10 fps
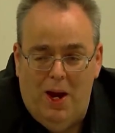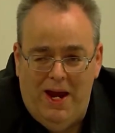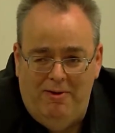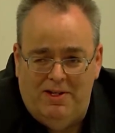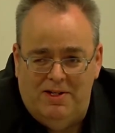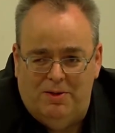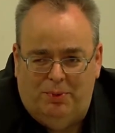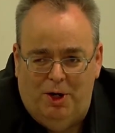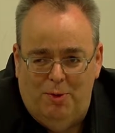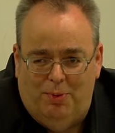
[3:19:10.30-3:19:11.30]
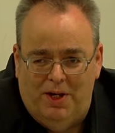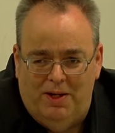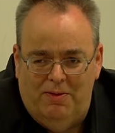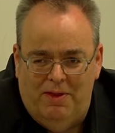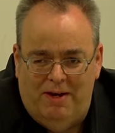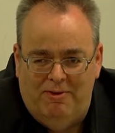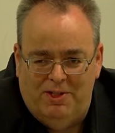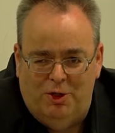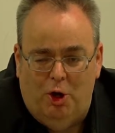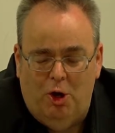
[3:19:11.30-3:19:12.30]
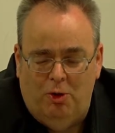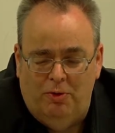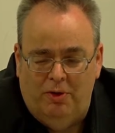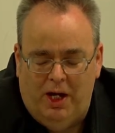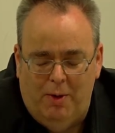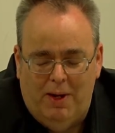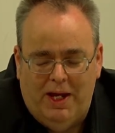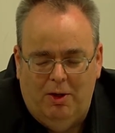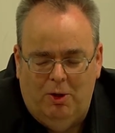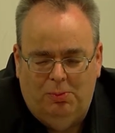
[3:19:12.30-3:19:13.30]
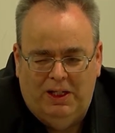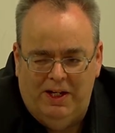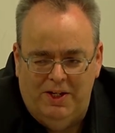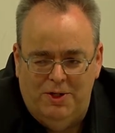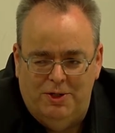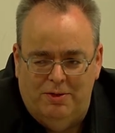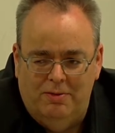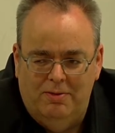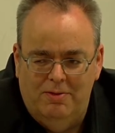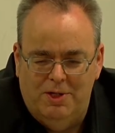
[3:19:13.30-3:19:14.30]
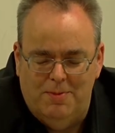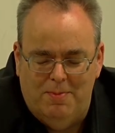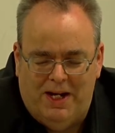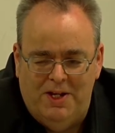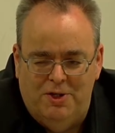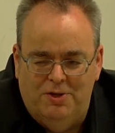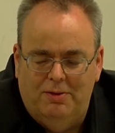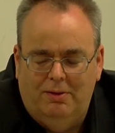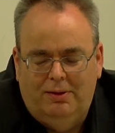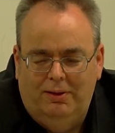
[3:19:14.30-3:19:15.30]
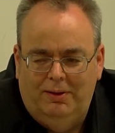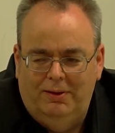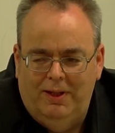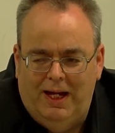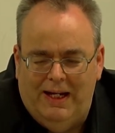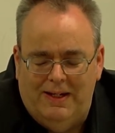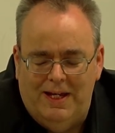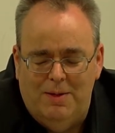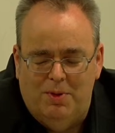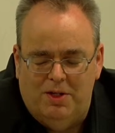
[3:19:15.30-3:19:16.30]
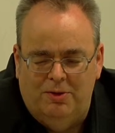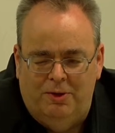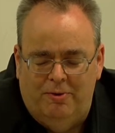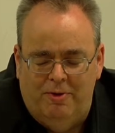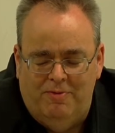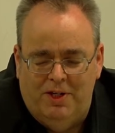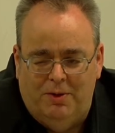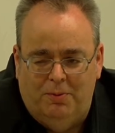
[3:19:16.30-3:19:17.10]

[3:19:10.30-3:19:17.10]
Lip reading: it is appropriate, there is an ongoing obligation to manage and keep it under review.